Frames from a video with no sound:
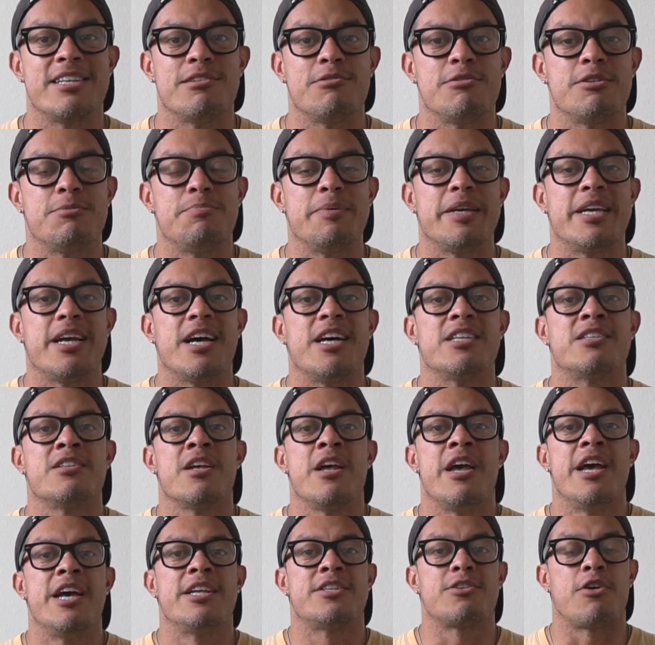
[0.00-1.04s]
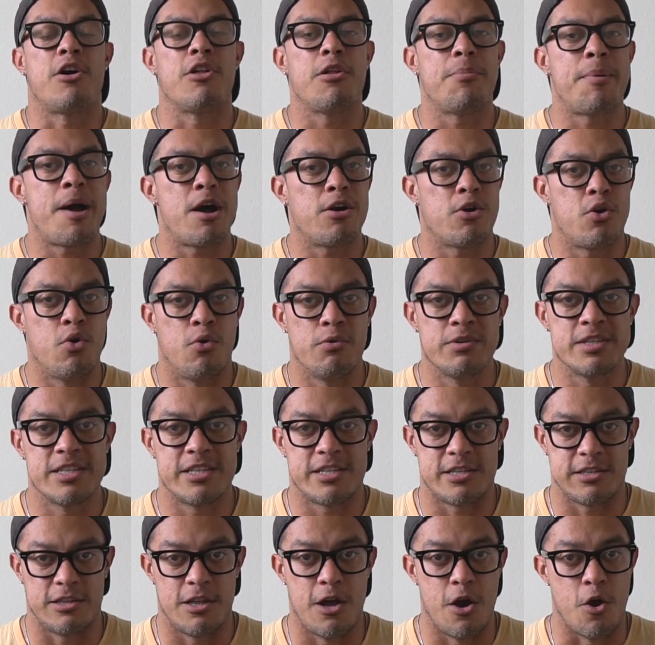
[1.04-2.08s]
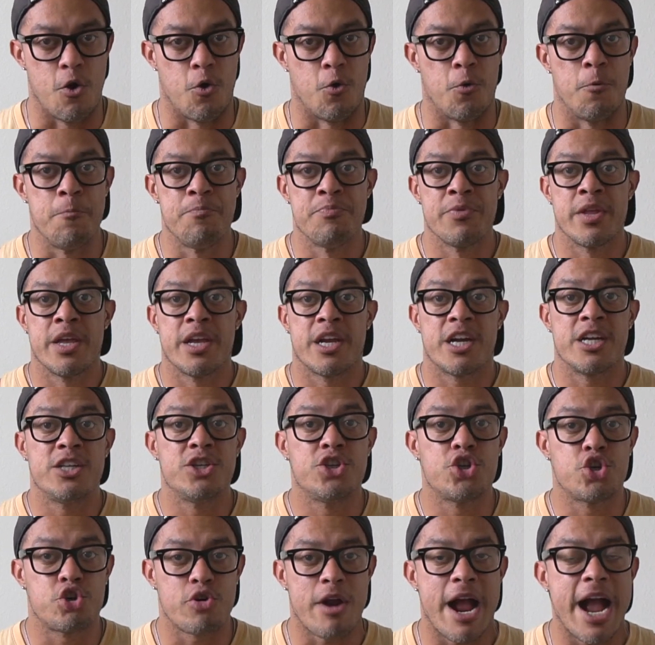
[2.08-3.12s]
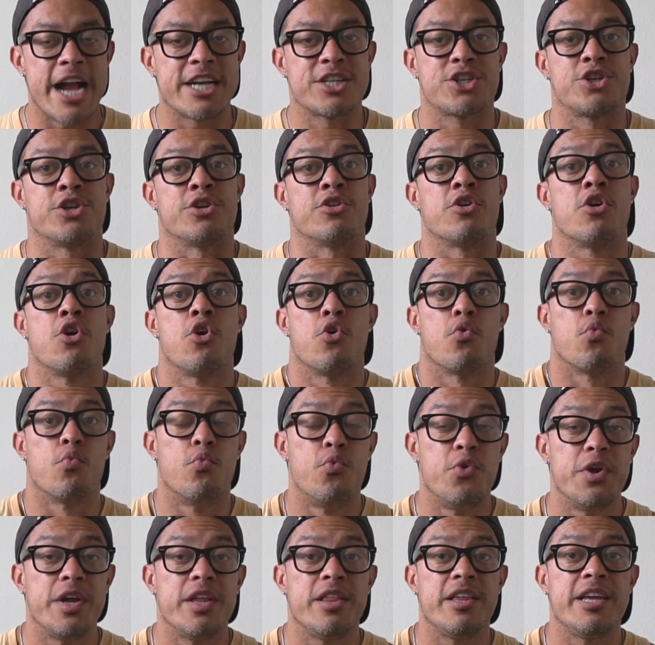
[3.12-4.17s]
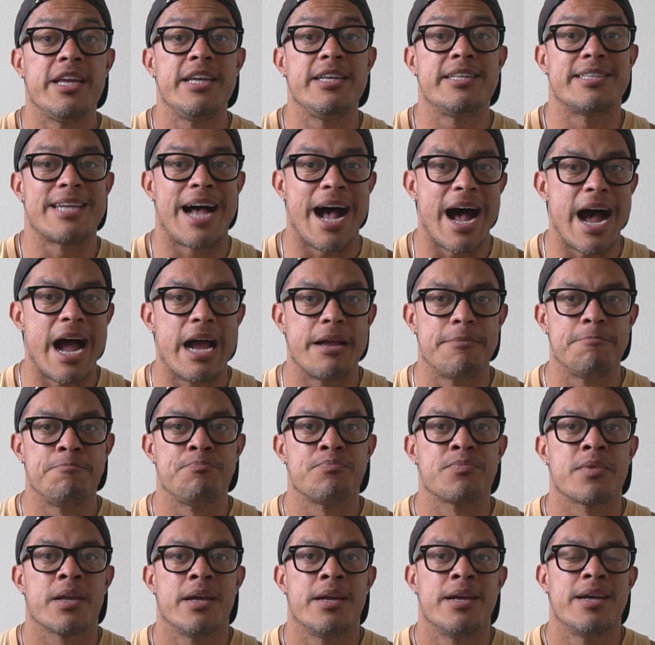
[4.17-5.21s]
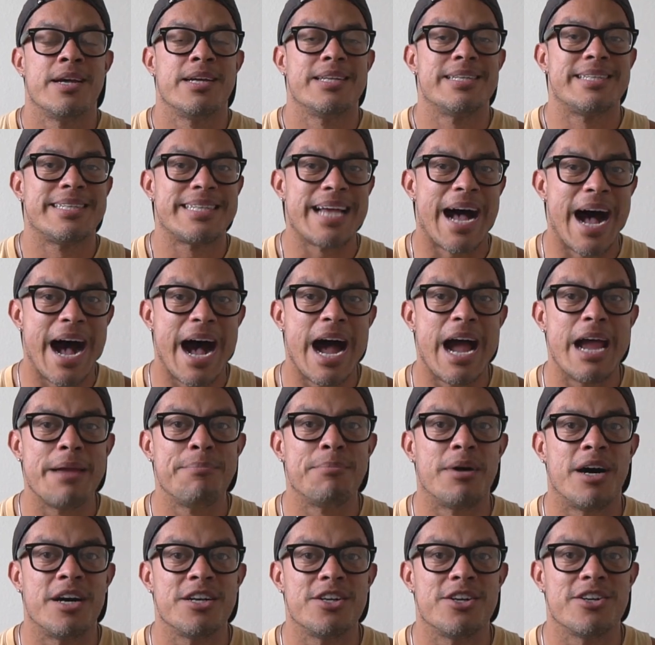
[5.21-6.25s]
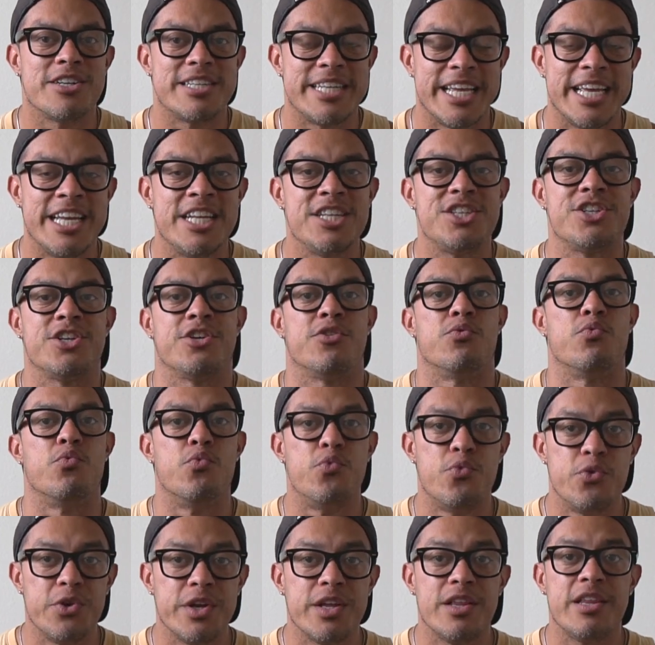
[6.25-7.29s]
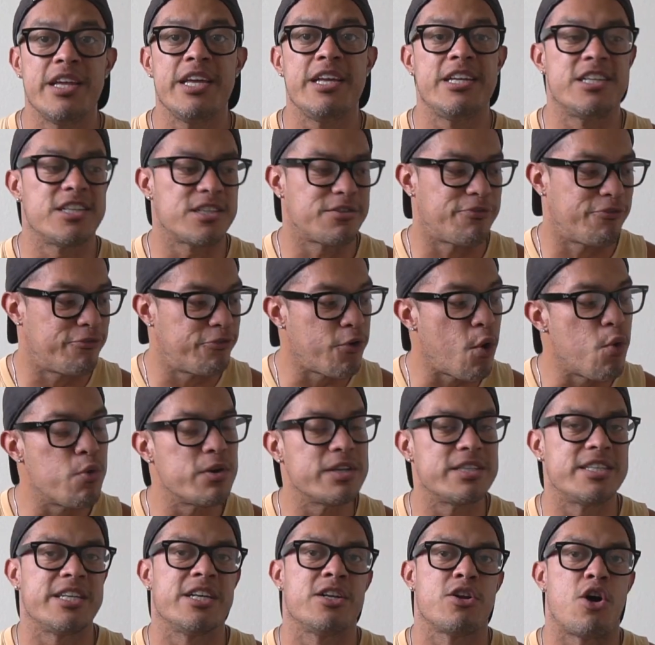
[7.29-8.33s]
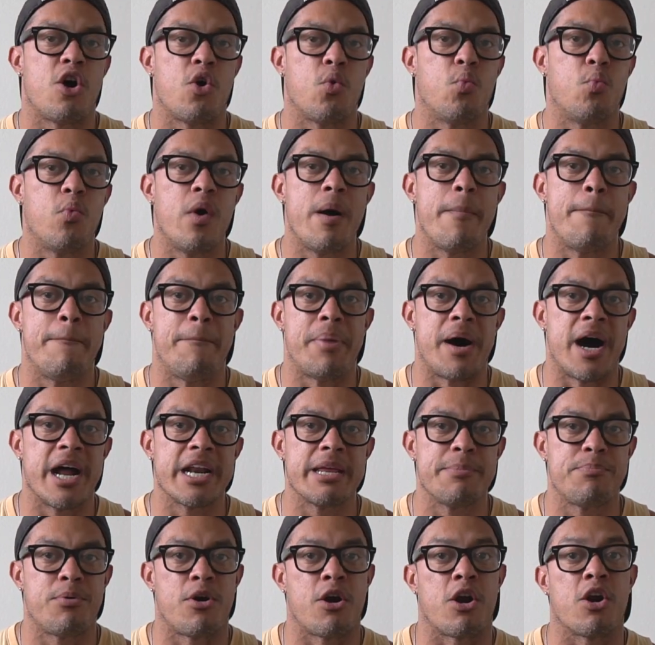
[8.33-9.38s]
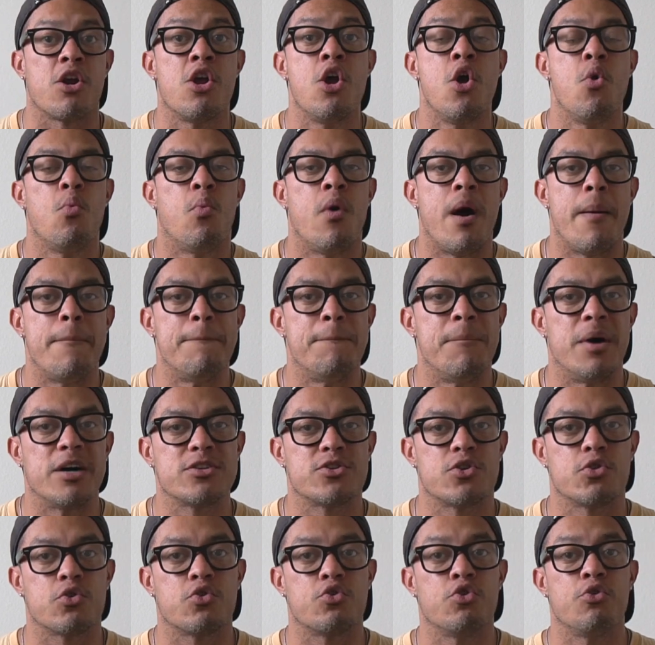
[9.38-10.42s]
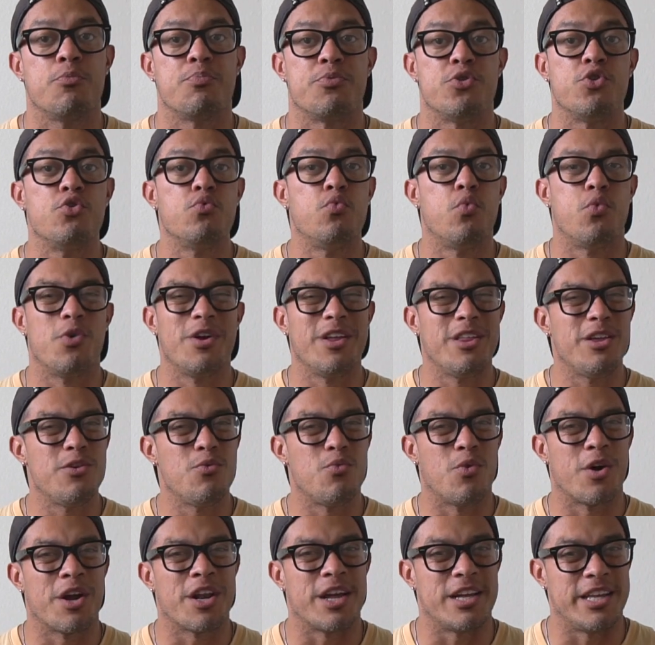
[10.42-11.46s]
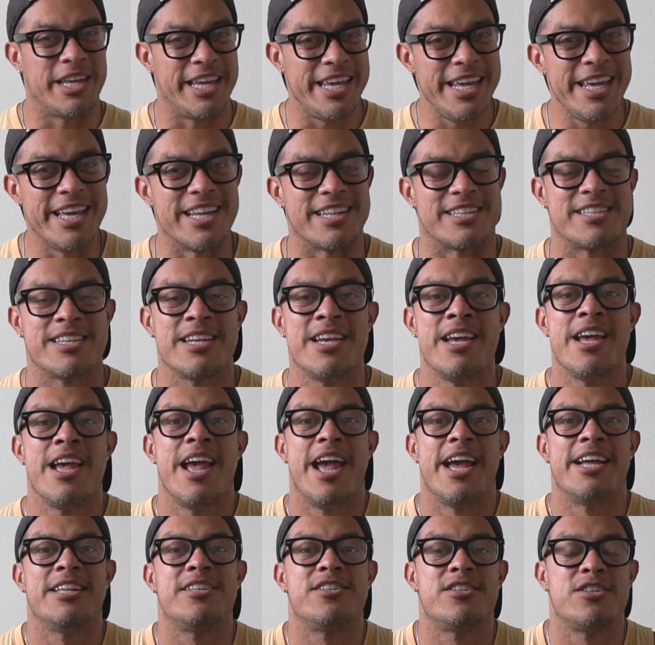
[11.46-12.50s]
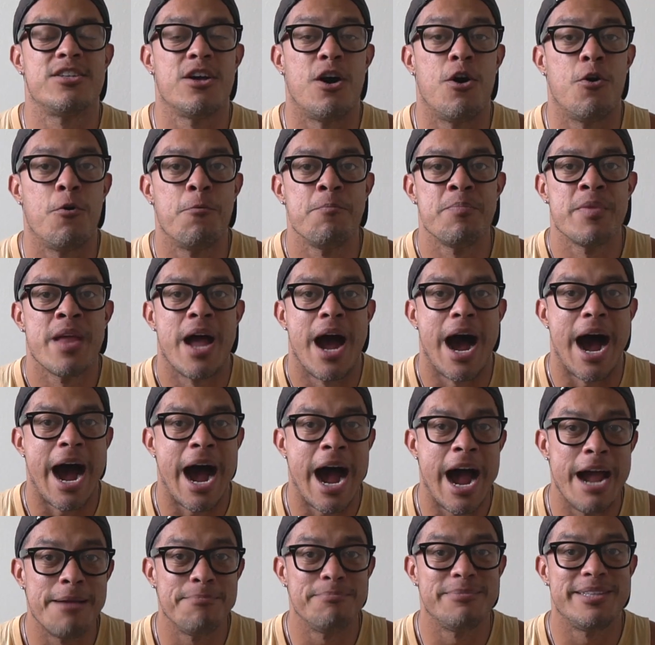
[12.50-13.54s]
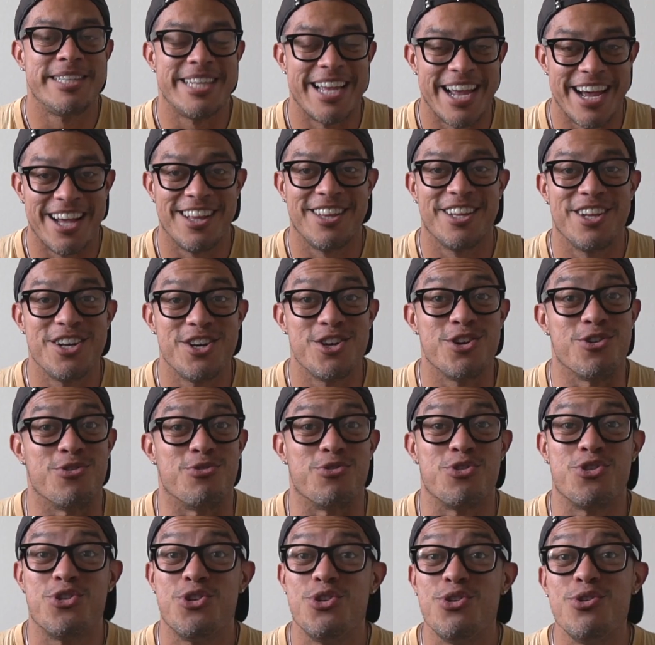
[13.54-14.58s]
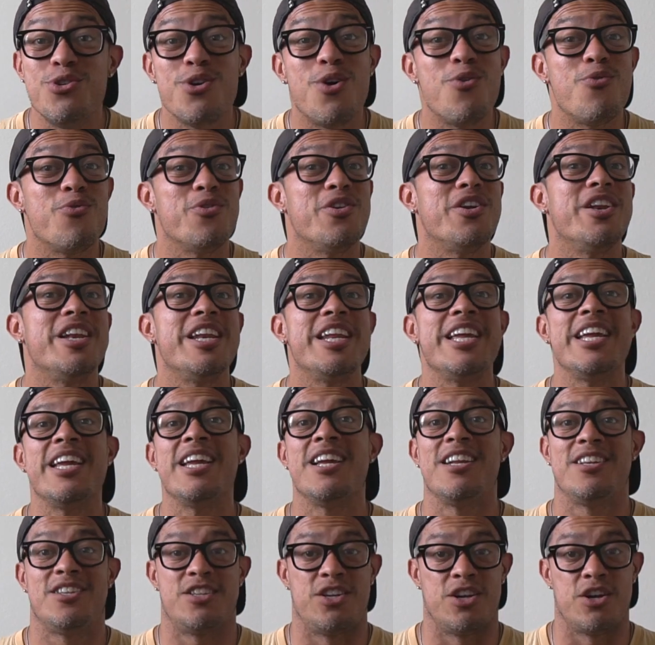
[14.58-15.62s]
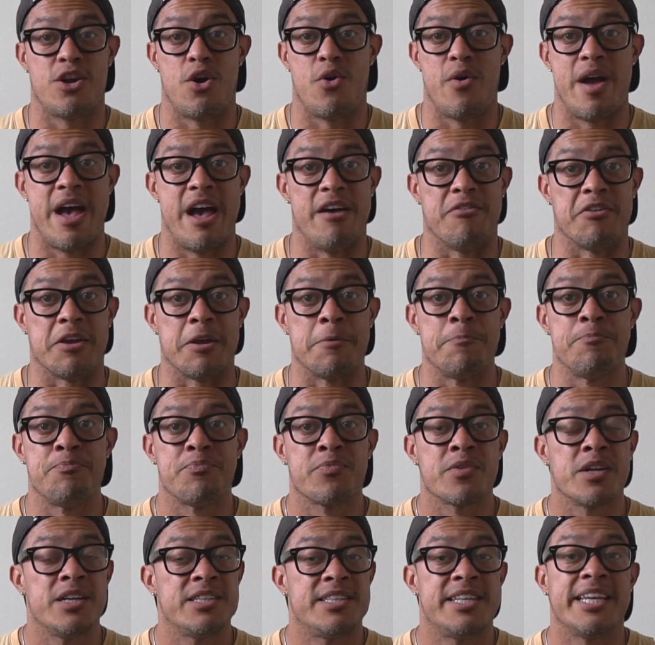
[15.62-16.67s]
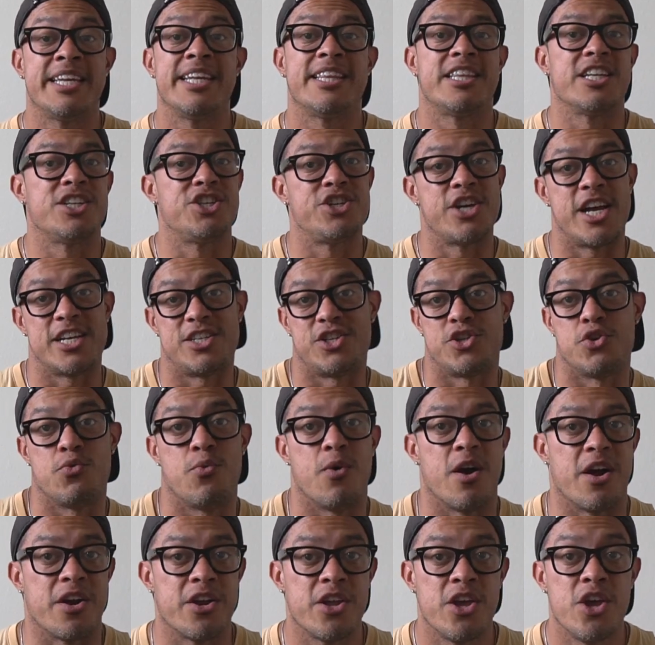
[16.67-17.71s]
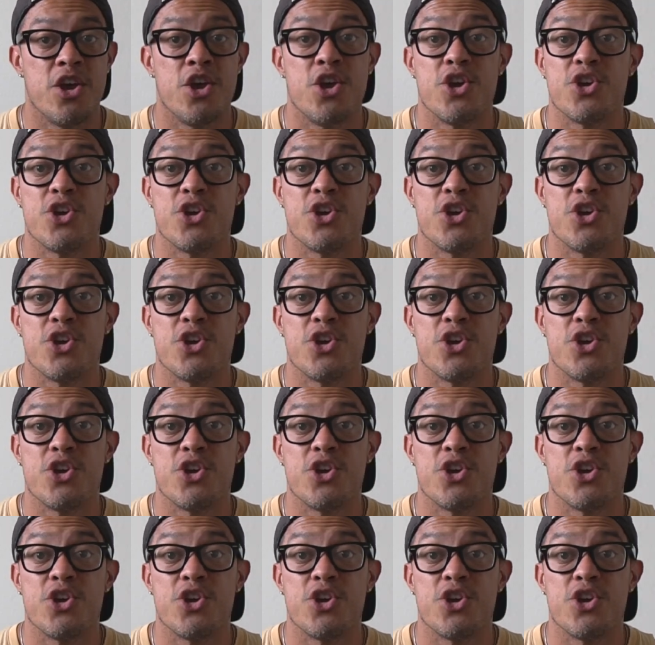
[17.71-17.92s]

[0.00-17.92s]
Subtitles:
It was because it's all about going slow, contraction, really time under tension, really just focusing on what body part, what muscle group you really wanna hit. And so I'm telling you, you don't need to go heavy to get the chest you want.